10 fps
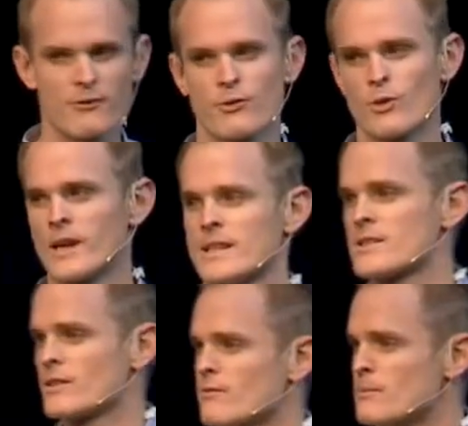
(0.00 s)
for any
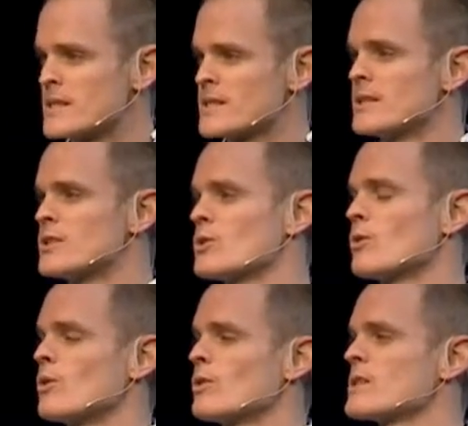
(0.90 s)
sort of message
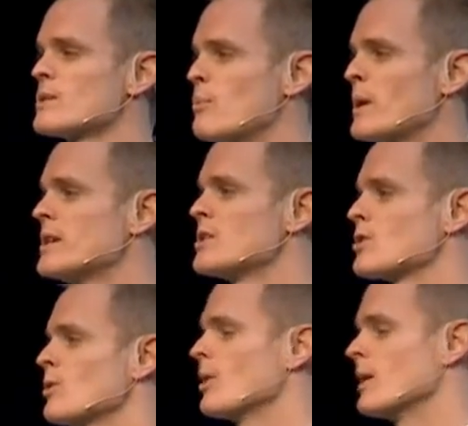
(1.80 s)
or speech
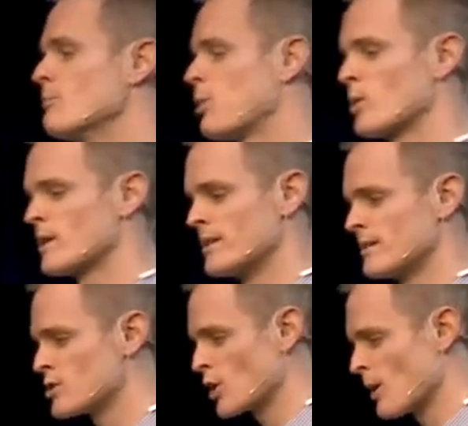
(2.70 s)
or
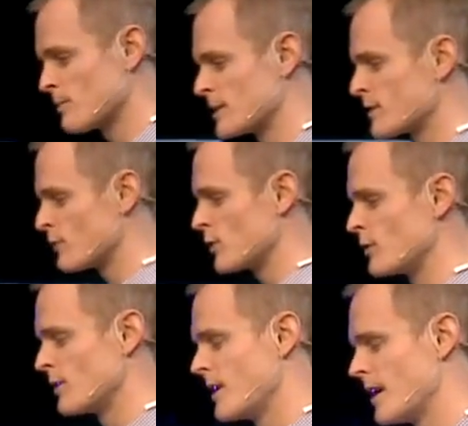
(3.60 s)
important job
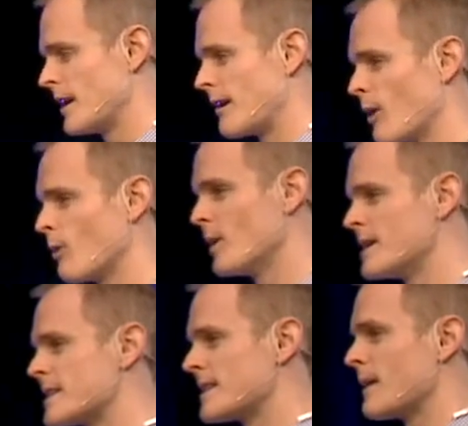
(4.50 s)
interview, I
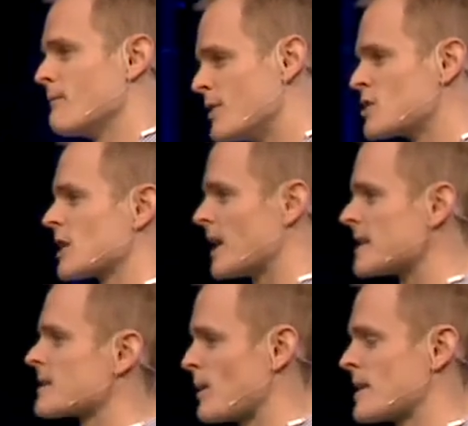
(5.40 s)
always end up
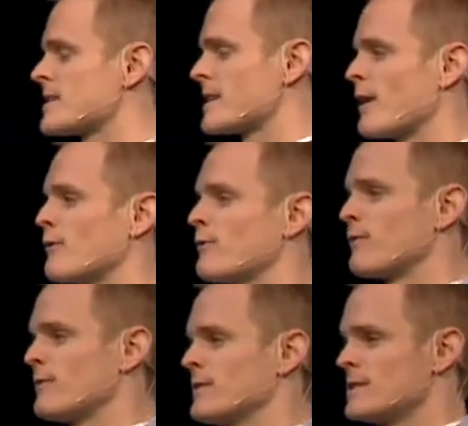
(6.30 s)
visualizing
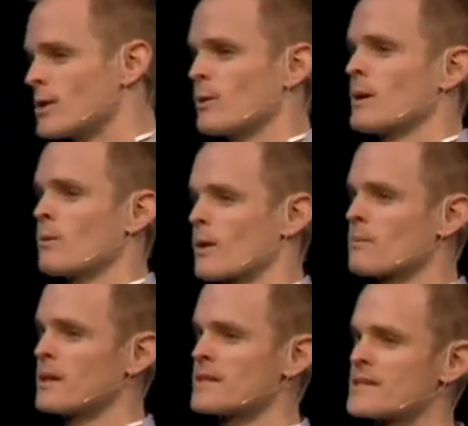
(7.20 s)
myself doing what I'm
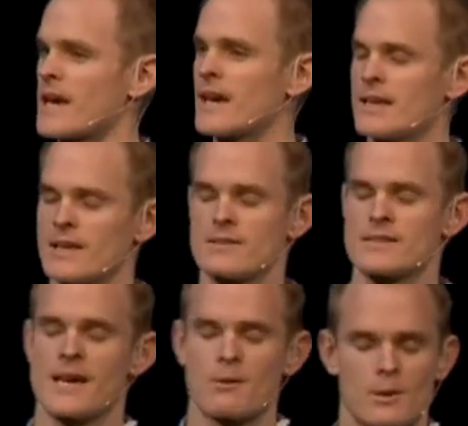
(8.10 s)
going to say, you know,
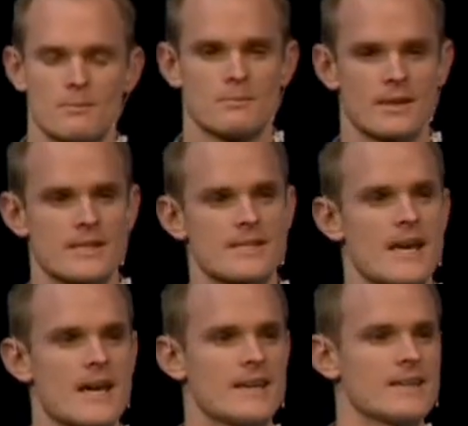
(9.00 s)
say what I'm going to
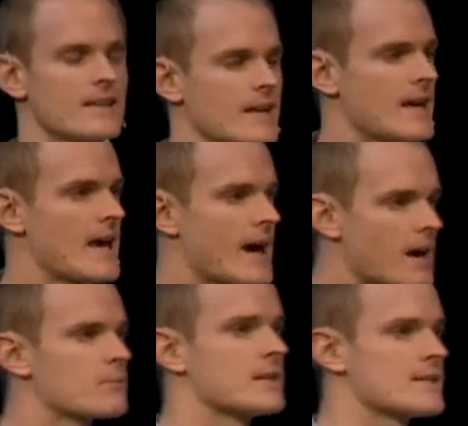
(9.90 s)
say, how
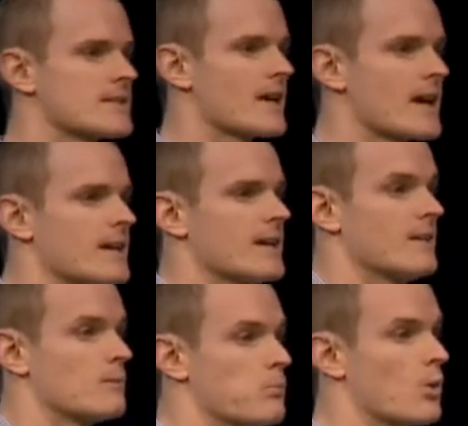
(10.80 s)
I'm going to say it,
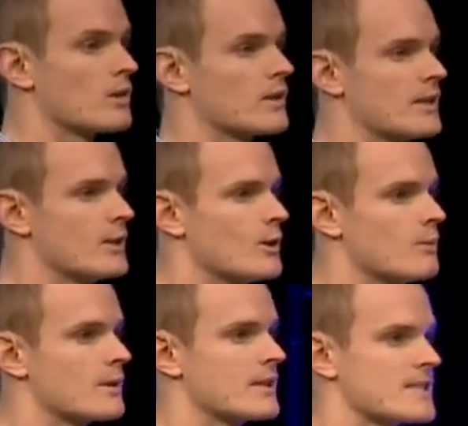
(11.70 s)
and importantly, who
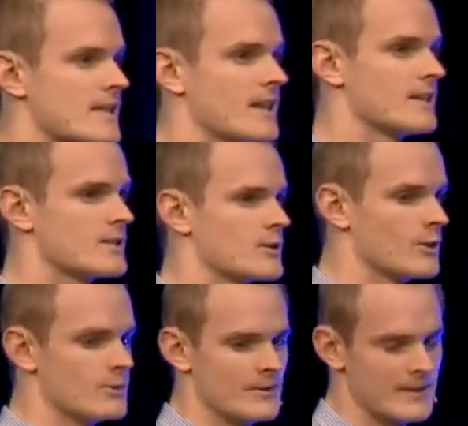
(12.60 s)
I'm going to say it
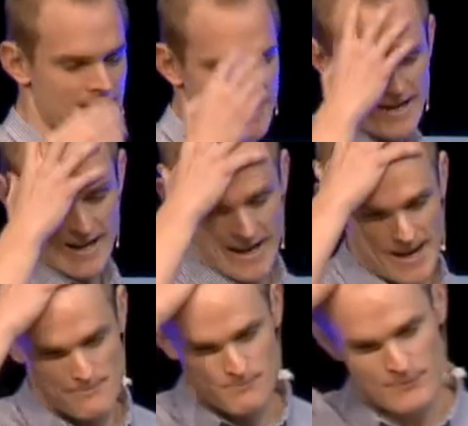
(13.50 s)
to.
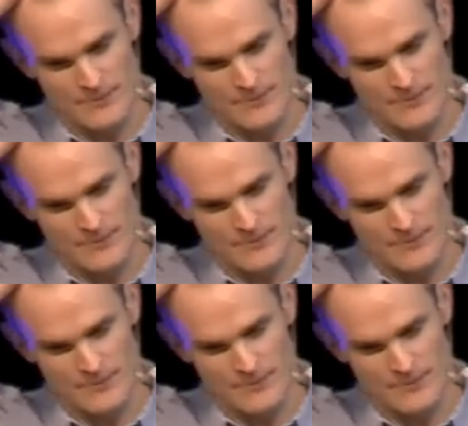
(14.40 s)
Um,